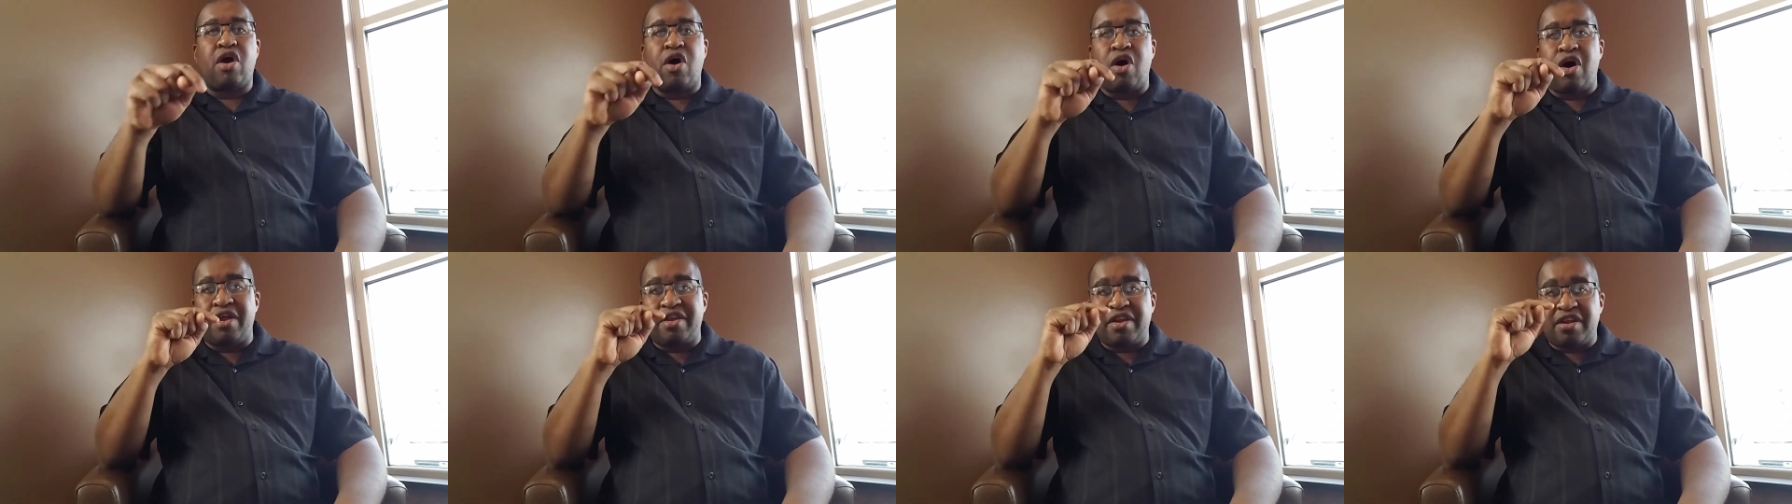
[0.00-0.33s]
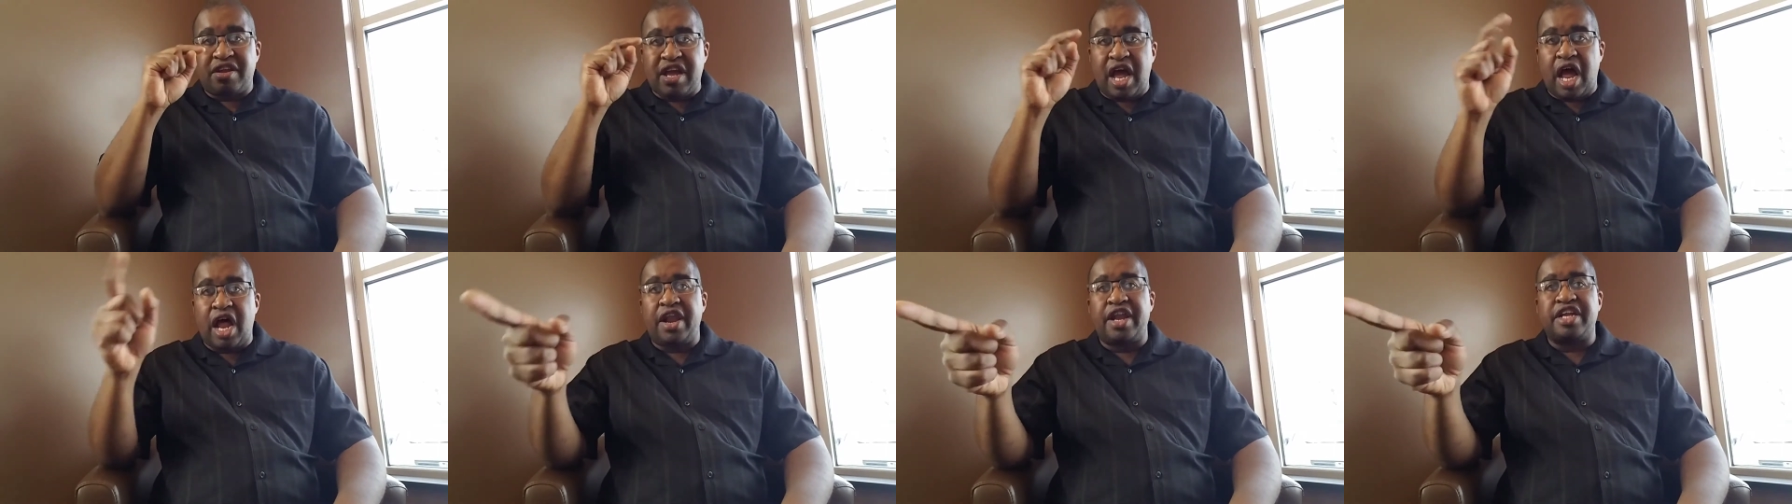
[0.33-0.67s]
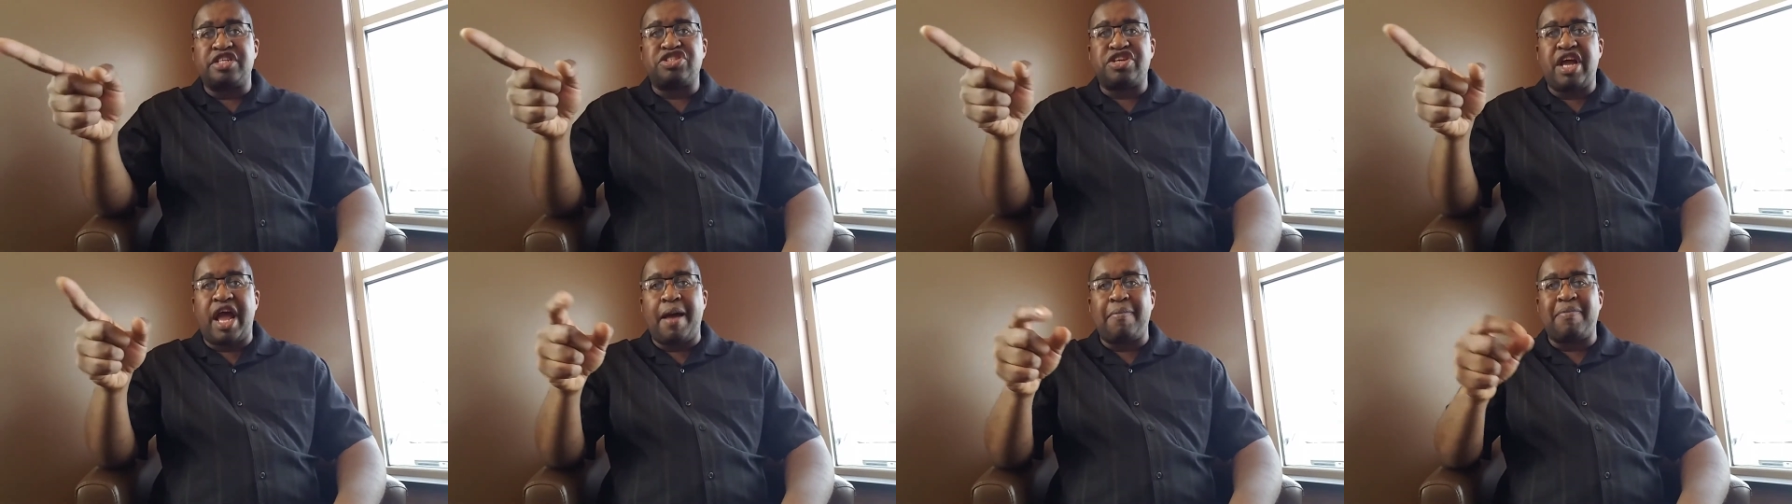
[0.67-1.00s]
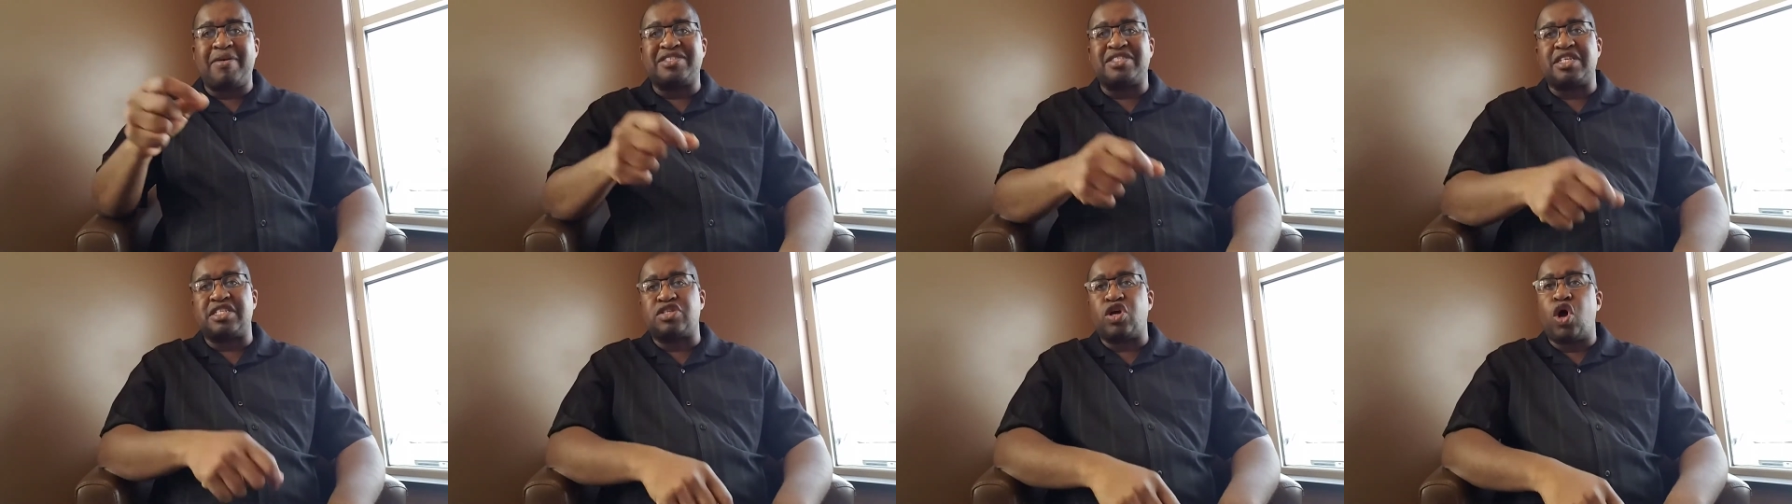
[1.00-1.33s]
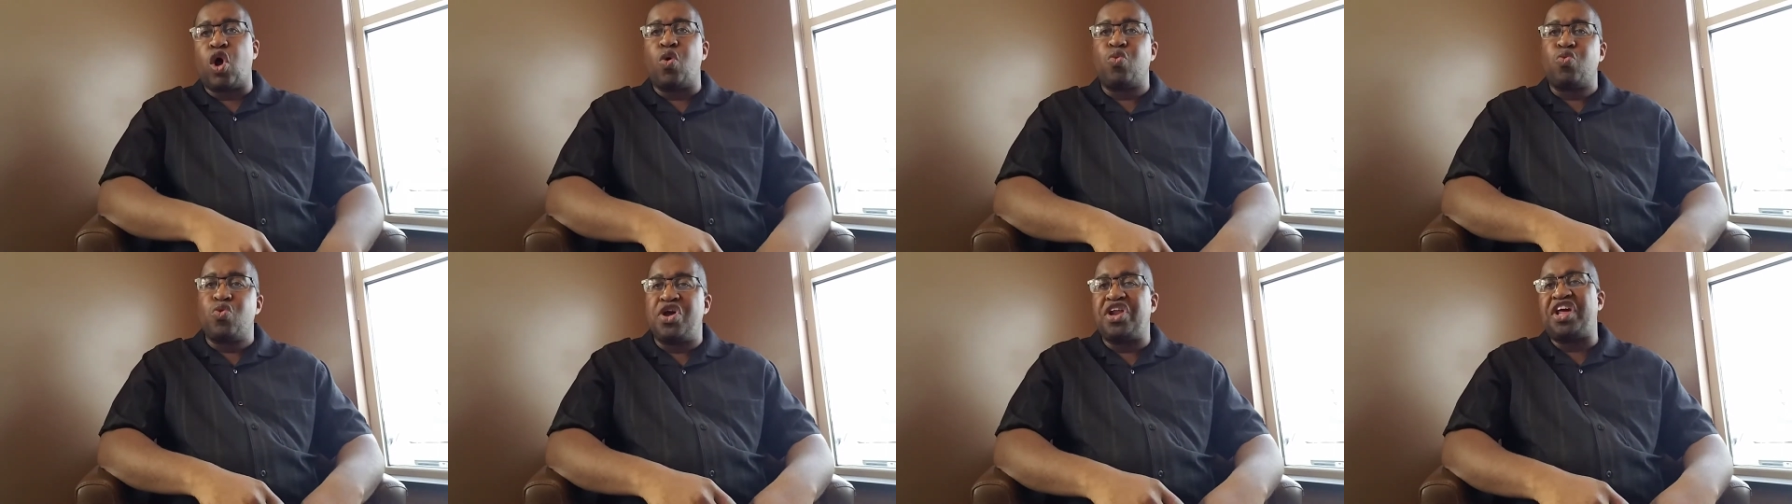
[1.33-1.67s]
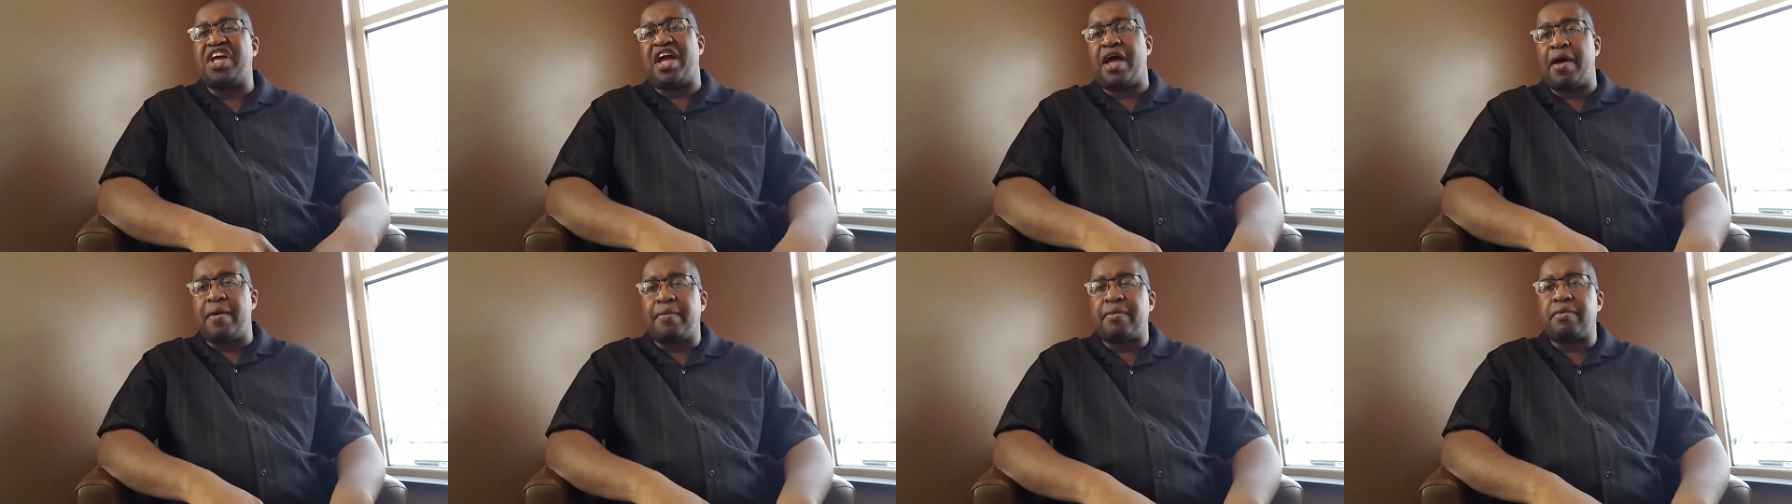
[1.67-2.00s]
on college campuses. Oh, really,
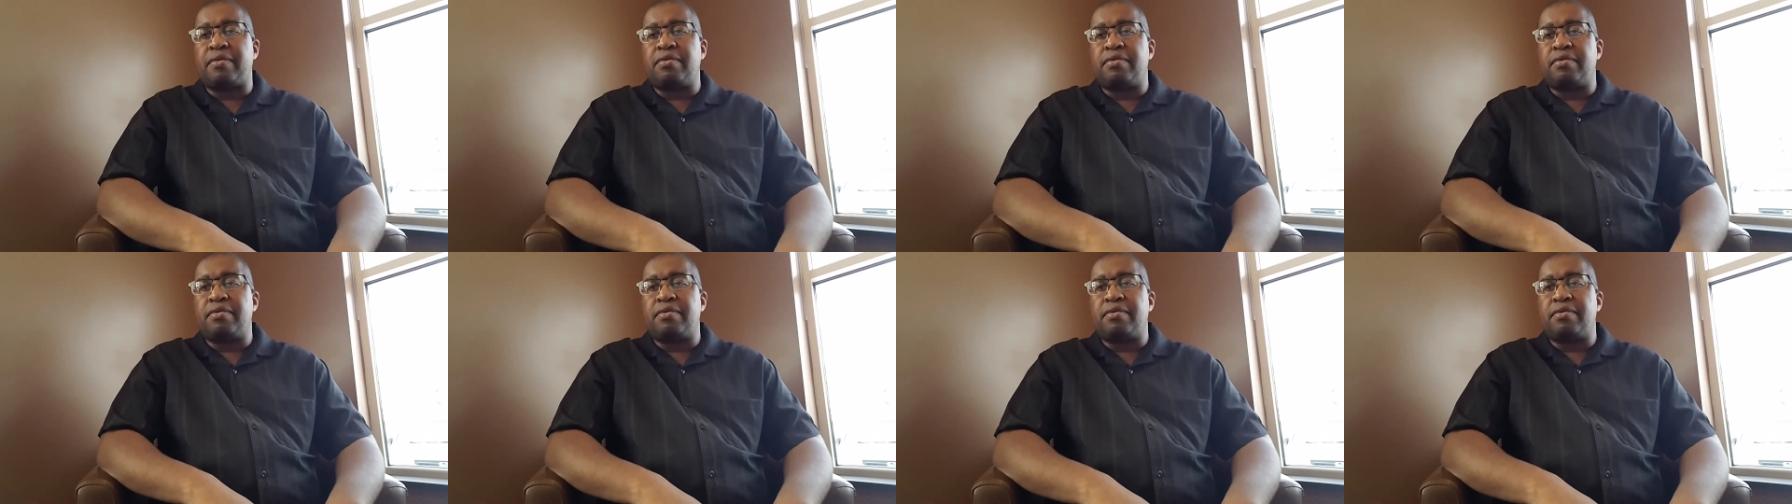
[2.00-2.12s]
huh?